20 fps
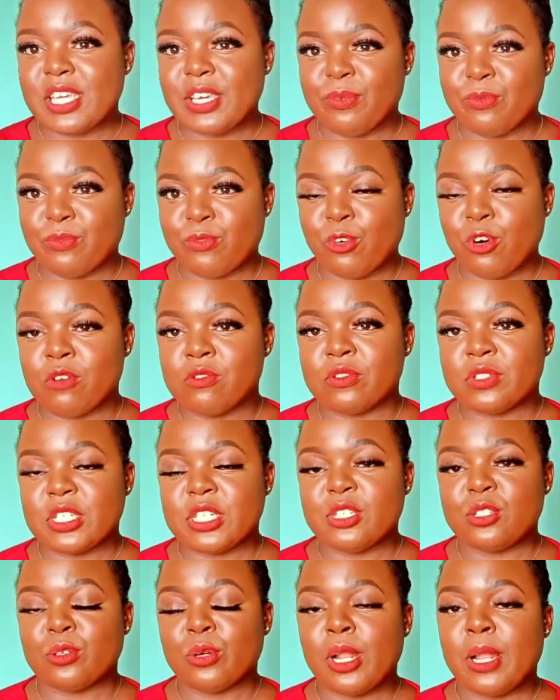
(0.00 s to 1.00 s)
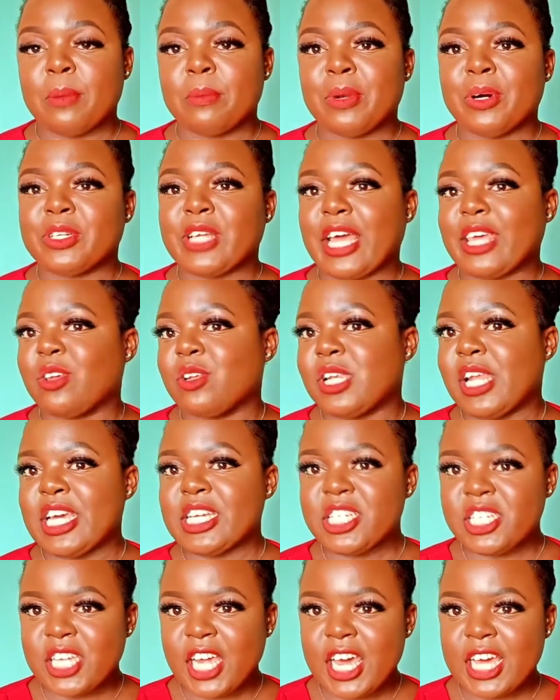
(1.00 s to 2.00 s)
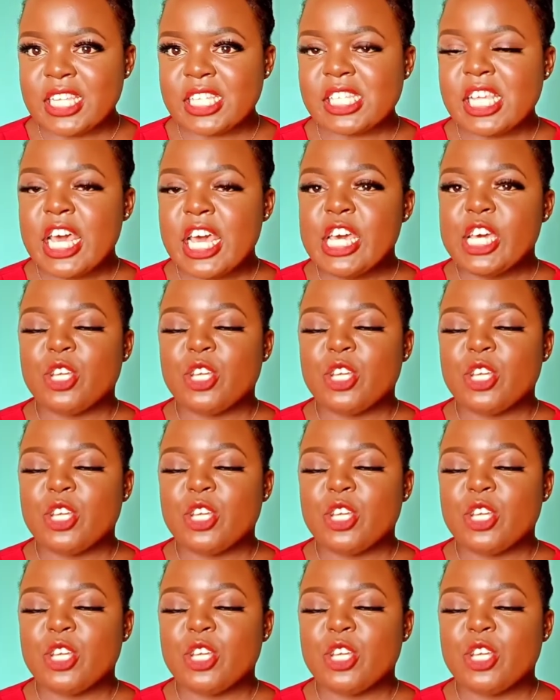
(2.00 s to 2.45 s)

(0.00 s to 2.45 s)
involves. It's all about calculations.